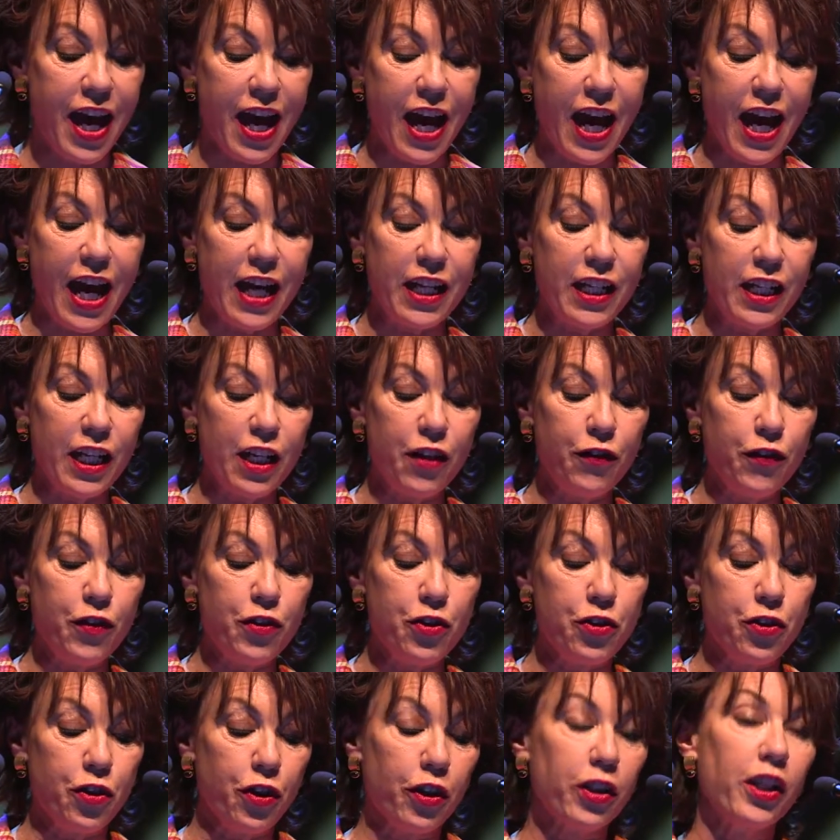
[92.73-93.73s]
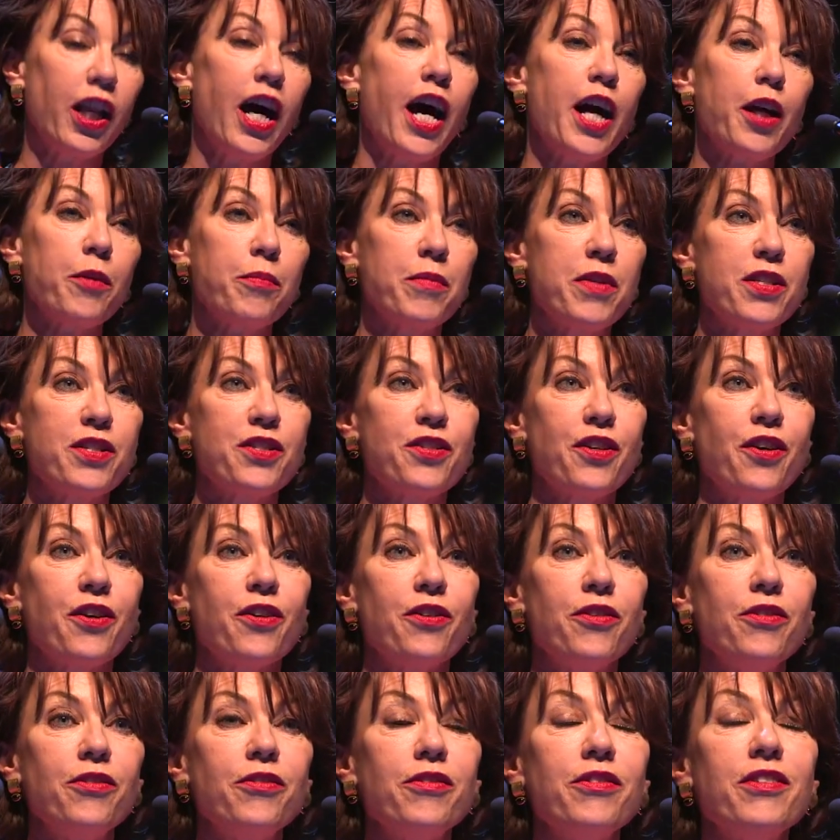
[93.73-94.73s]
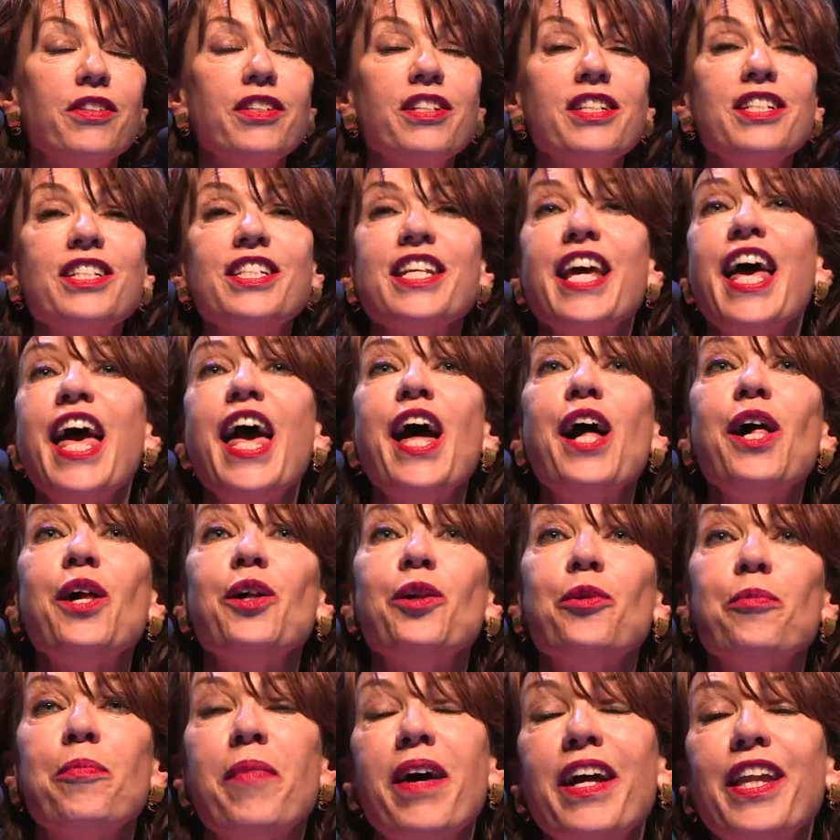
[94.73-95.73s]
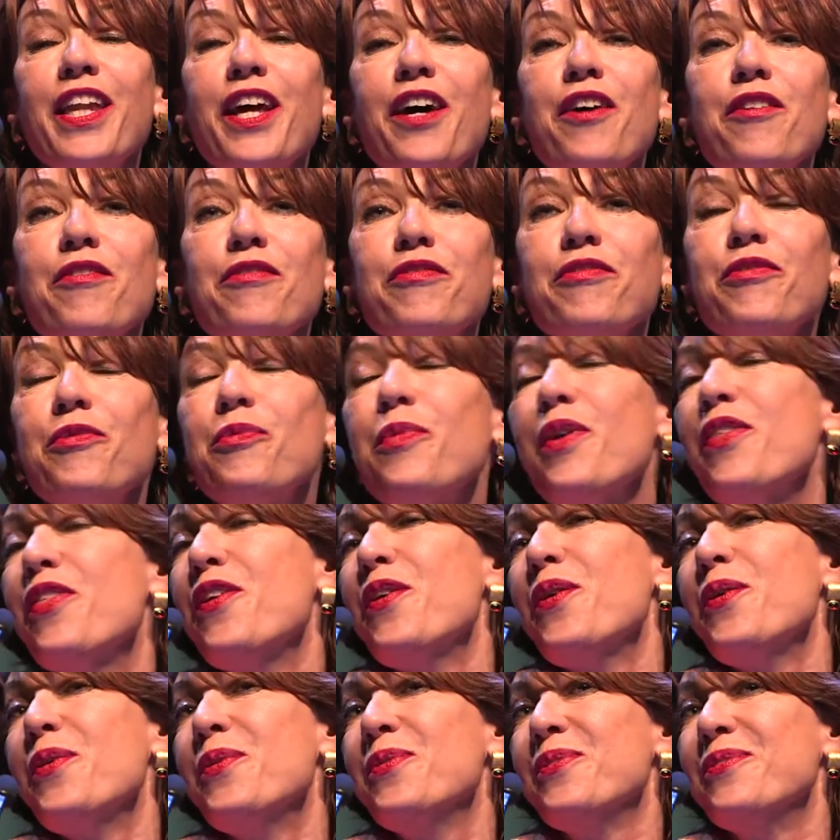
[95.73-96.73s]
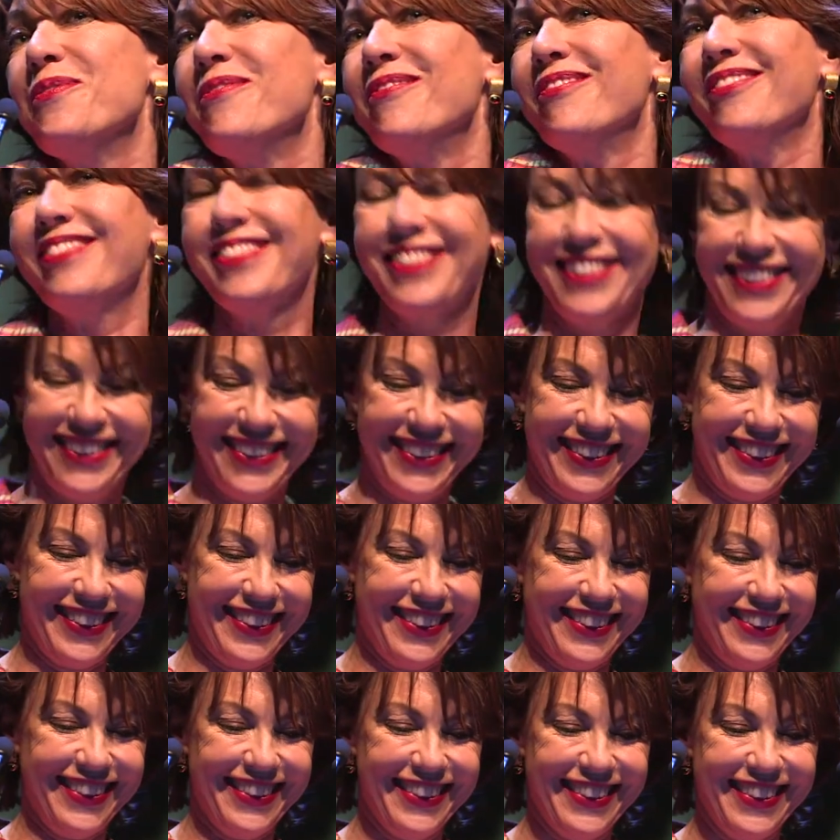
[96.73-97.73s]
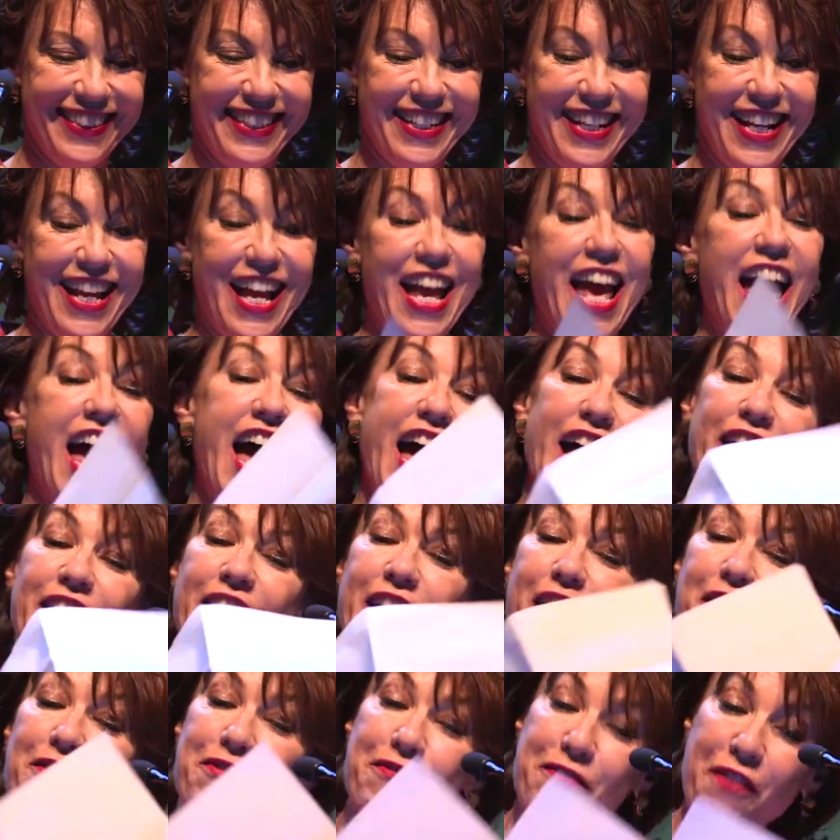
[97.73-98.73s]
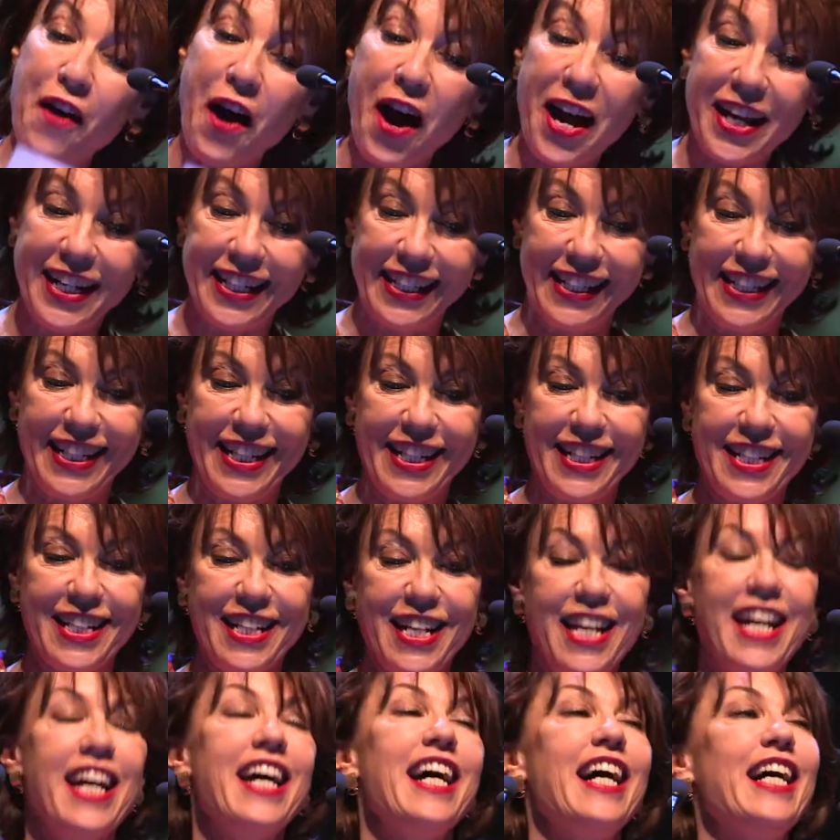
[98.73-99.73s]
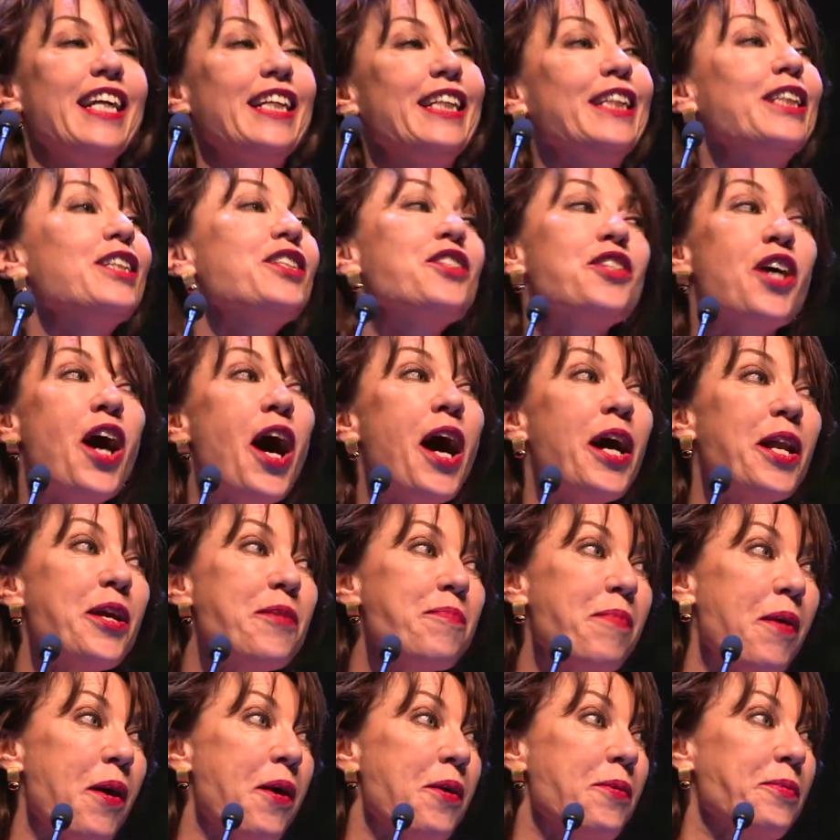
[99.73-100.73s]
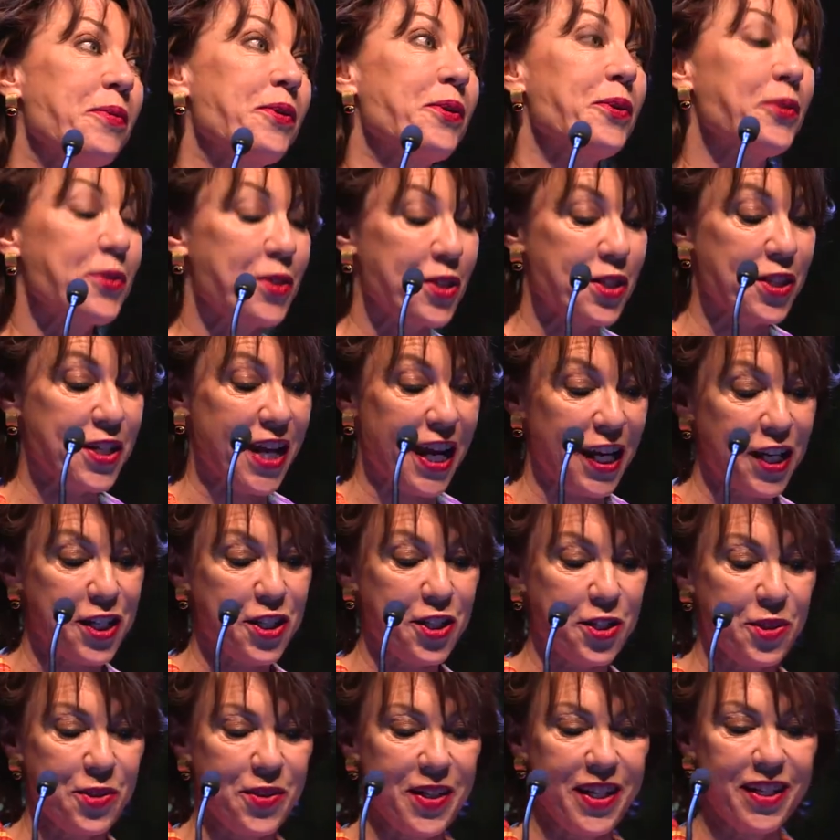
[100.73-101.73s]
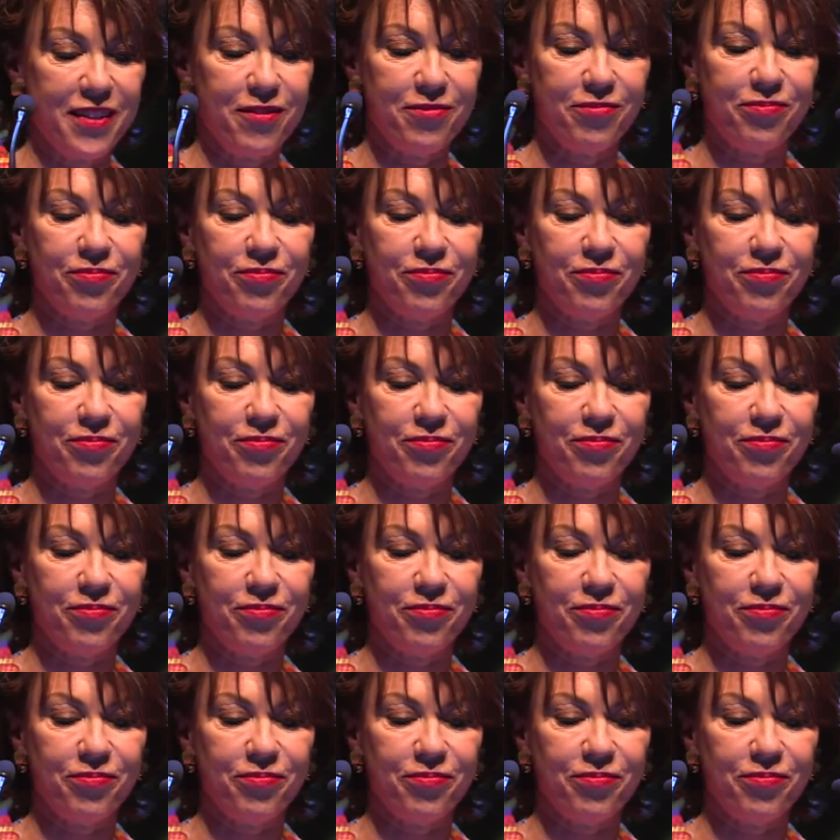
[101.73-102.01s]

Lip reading: And if you do not like me so, to hell, my love, with you. And now finally, a little tiny poem called Sanctuary.